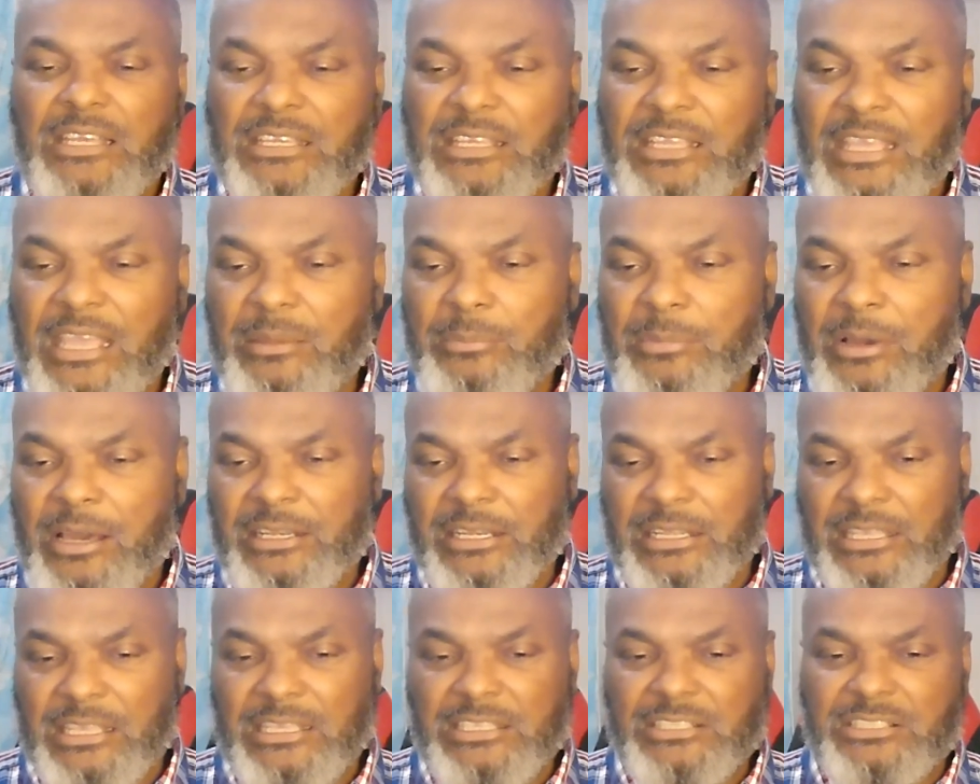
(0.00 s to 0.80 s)
came out
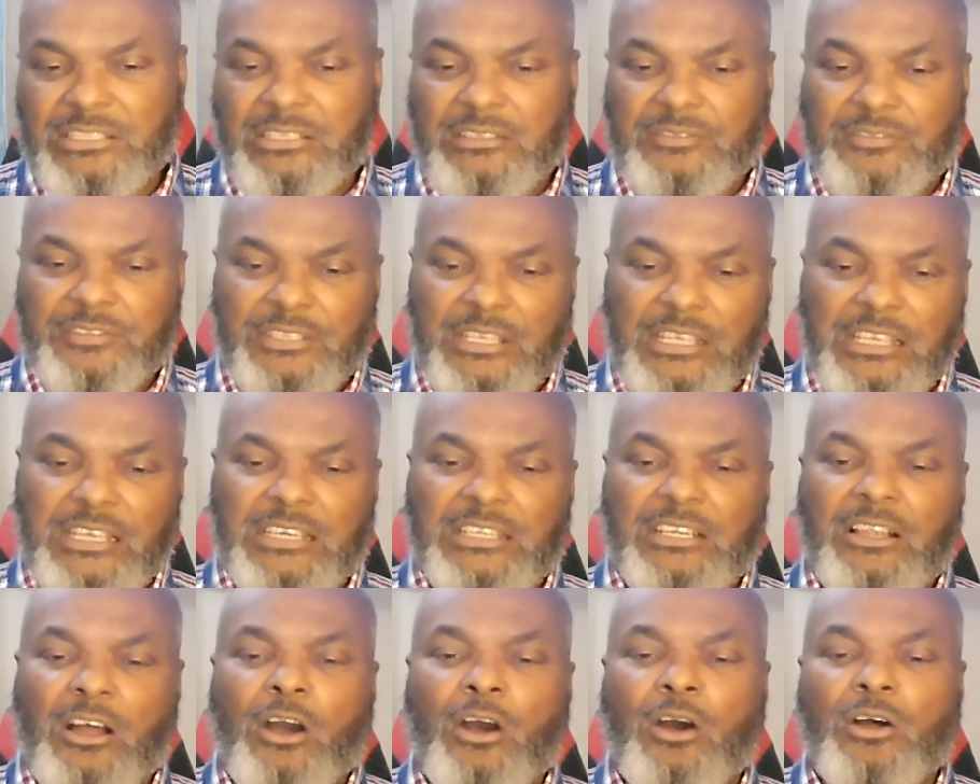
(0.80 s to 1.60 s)
against him, he
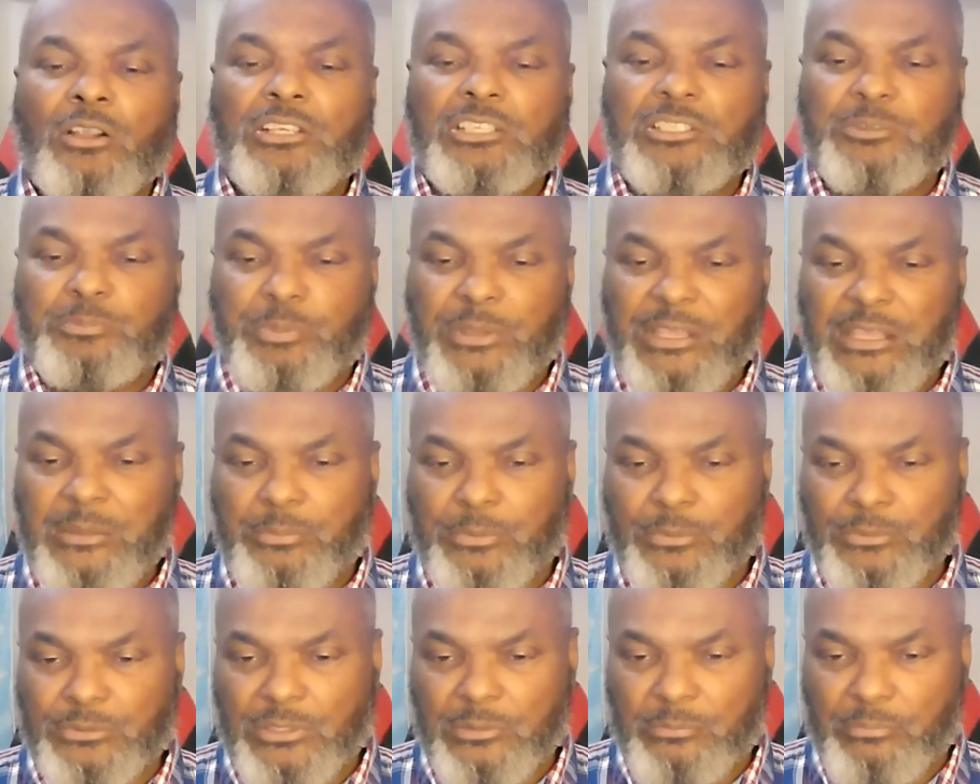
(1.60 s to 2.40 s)
and all his
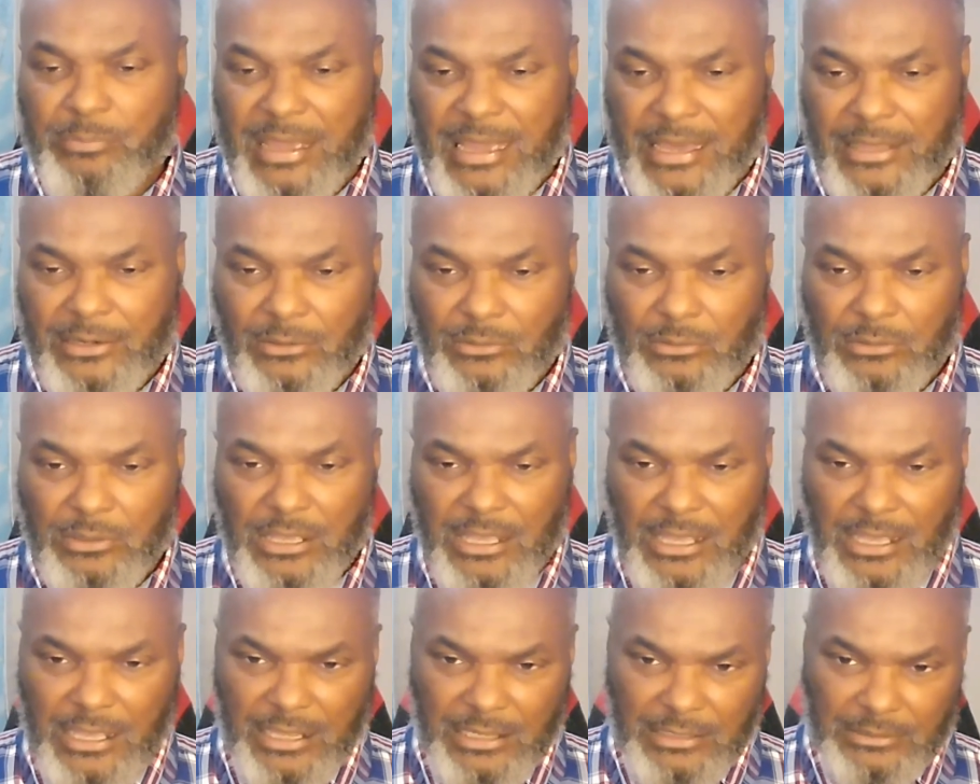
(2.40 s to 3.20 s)
people to battle
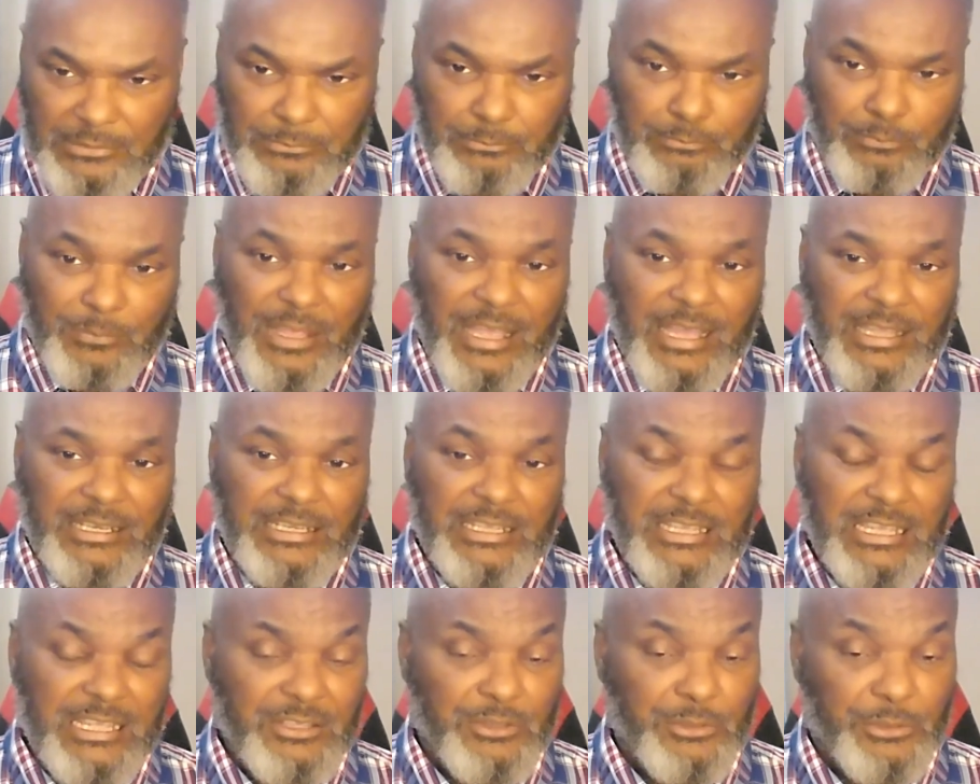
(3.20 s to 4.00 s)
at
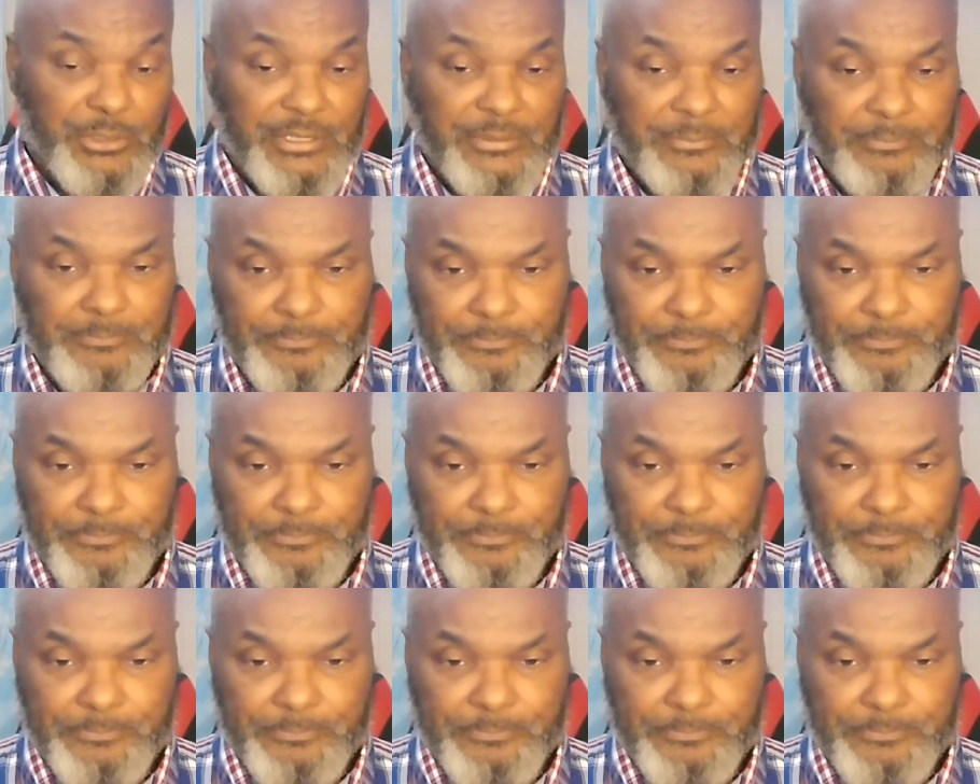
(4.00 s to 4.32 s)
Edrei.